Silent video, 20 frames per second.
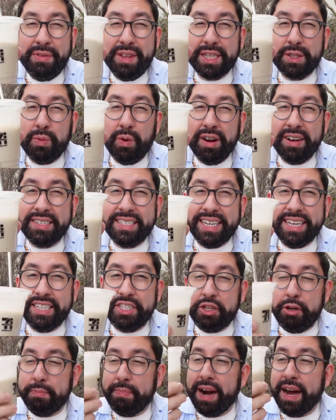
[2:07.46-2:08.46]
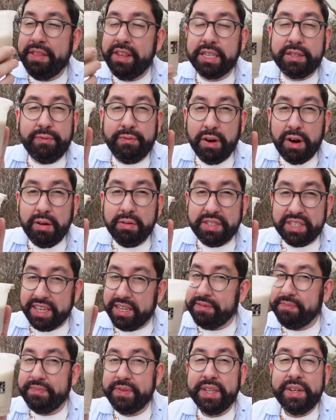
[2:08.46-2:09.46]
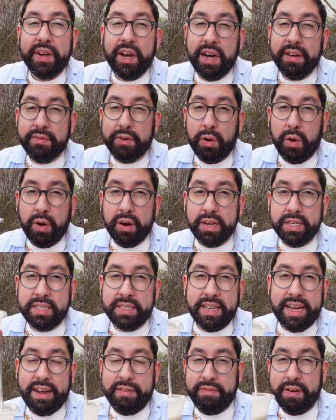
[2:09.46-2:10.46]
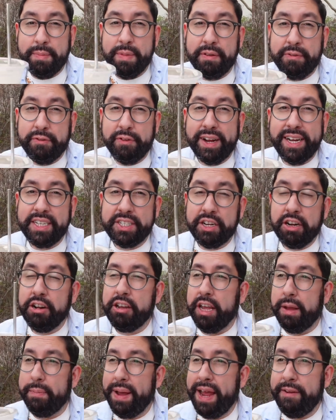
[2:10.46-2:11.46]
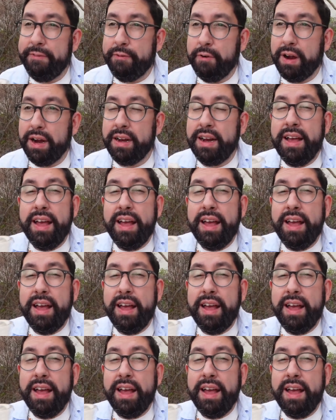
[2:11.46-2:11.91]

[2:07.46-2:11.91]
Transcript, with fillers: this works is you buy this frozen, of course, from the freezer, you pay for it,